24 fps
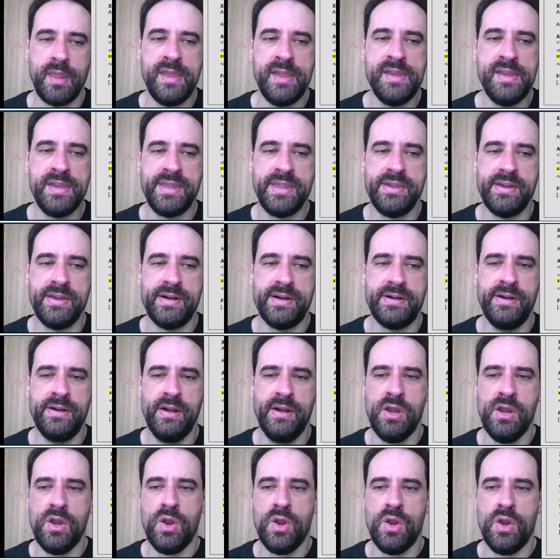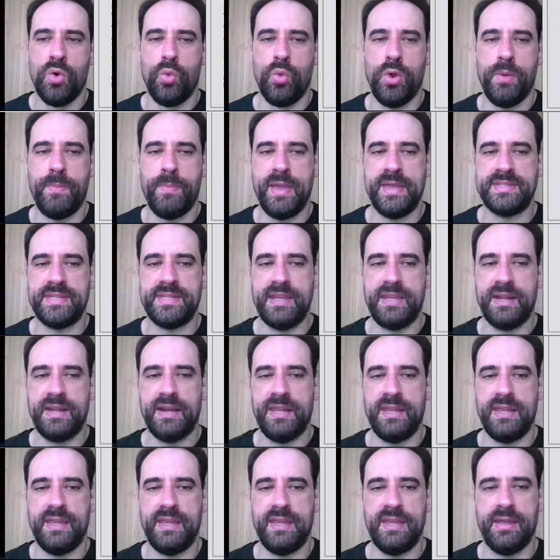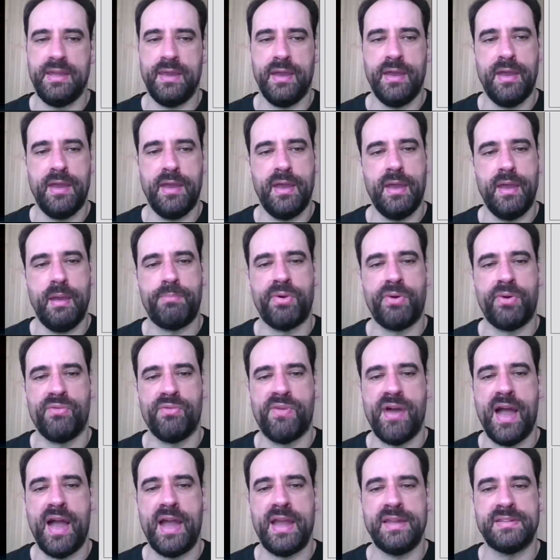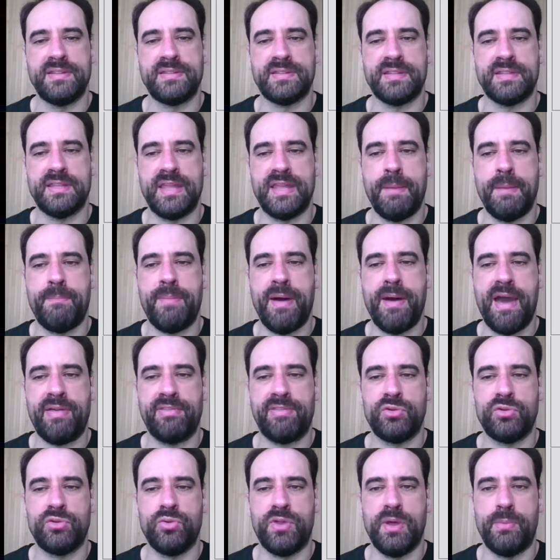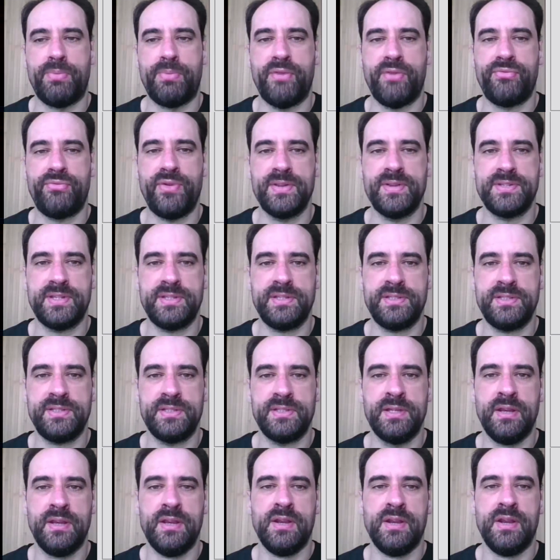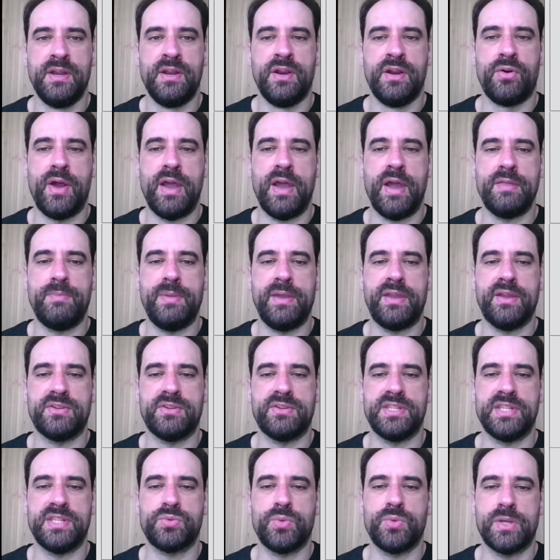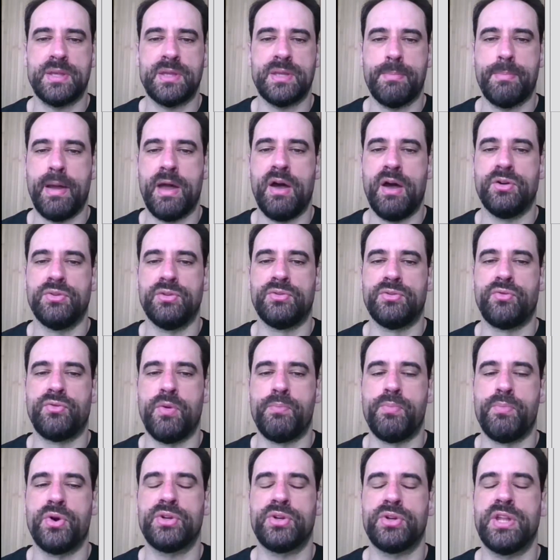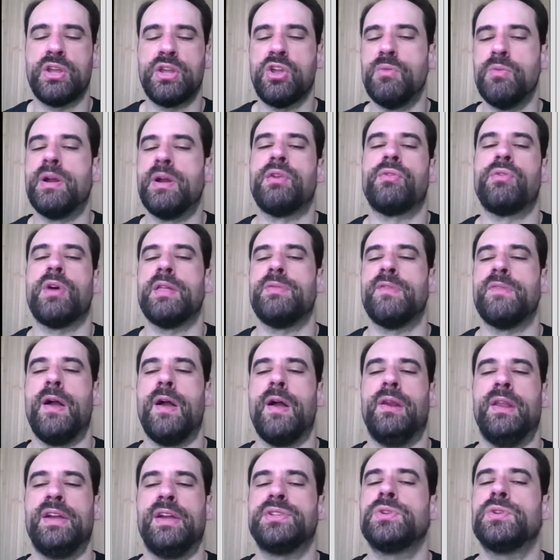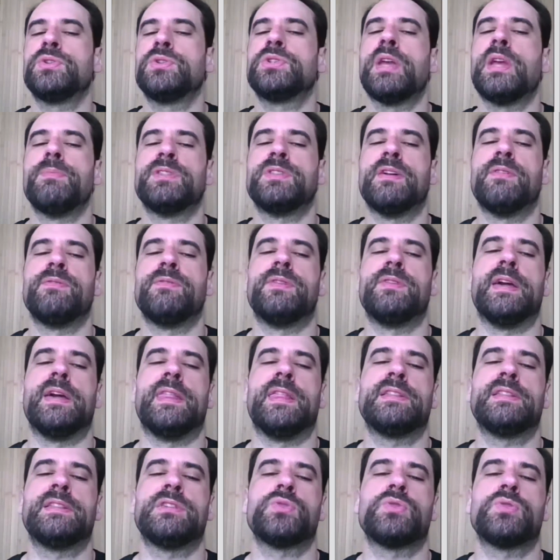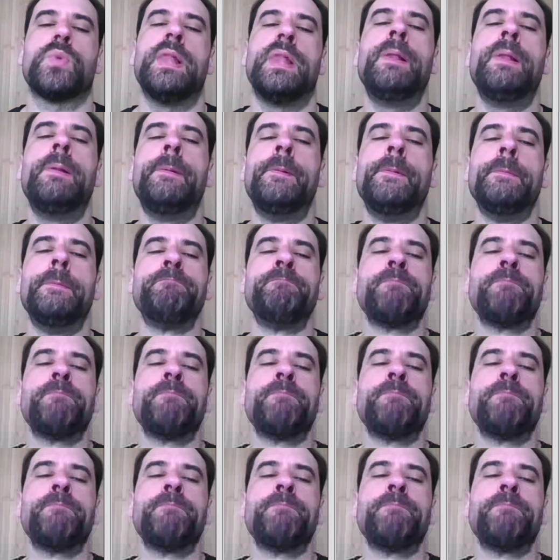in here, we basically provide the path to the preferences, right? Because this was about reporting human rights violations, some stuff like that as well.